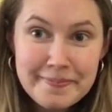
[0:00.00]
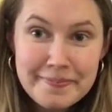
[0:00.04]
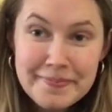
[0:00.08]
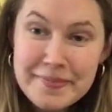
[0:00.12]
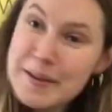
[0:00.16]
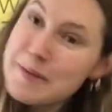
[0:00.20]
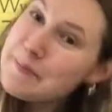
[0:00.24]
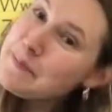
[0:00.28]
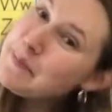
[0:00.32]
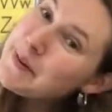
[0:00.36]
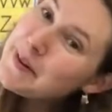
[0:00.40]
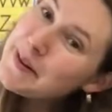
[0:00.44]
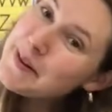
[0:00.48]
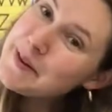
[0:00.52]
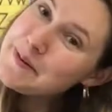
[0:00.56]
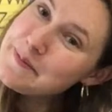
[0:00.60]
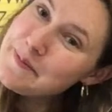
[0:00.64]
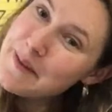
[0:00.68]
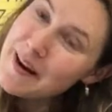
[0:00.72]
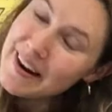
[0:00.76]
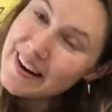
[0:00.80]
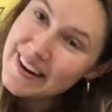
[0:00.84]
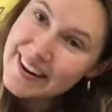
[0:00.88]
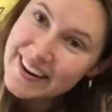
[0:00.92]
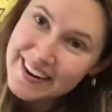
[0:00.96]
The blue
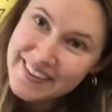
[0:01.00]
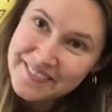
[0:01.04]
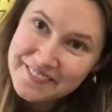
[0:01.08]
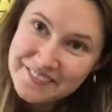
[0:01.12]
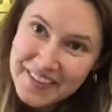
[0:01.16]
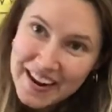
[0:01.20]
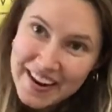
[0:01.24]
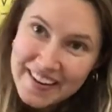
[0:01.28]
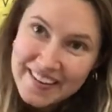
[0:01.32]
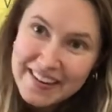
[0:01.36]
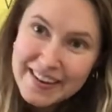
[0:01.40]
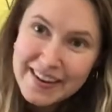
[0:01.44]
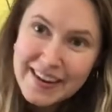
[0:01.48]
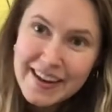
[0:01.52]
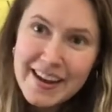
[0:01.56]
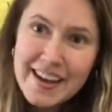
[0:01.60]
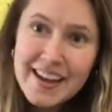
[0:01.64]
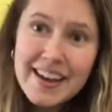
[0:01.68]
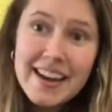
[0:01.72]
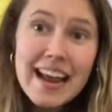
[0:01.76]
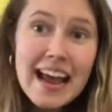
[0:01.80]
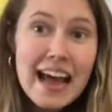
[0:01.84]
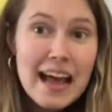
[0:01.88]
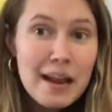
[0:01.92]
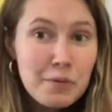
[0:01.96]
marker, very
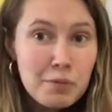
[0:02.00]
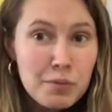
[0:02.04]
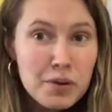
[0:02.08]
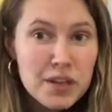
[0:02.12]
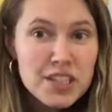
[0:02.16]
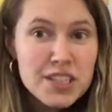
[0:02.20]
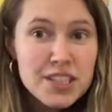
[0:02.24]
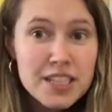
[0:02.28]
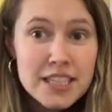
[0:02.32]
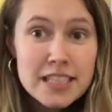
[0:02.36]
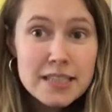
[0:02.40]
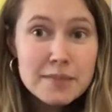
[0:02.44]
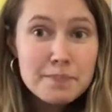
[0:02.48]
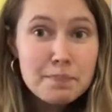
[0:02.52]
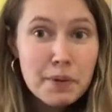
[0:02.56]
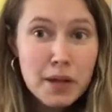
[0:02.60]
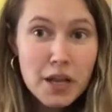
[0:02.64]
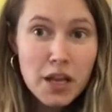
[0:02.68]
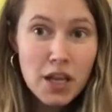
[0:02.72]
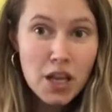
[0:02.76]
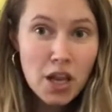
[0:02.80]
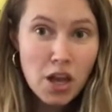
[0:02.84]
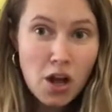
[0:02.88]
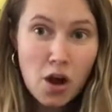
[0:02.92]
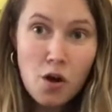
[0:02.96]
good. And which is
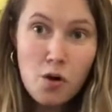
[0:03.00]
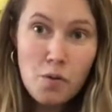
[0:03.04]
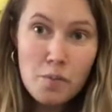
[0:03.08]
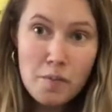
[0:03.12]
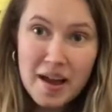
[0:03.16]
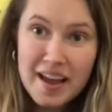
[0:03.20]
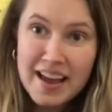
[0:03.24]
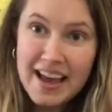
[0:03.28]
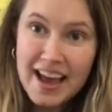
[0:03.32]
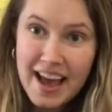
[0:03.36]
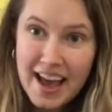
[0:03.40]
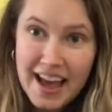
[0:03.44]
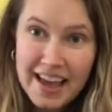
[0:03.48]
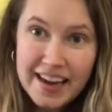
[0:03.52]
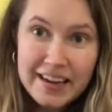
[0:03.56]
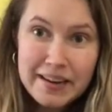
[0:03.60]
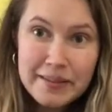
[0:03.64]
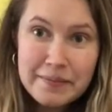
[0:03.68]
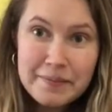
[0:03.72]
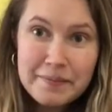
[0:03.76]
below my head?